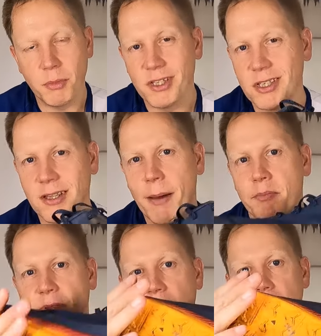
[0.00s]
But
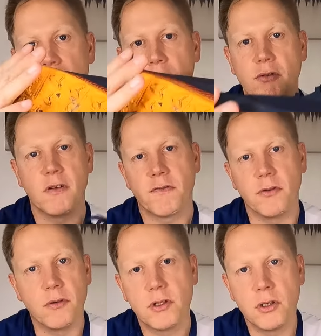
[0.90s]
that is no different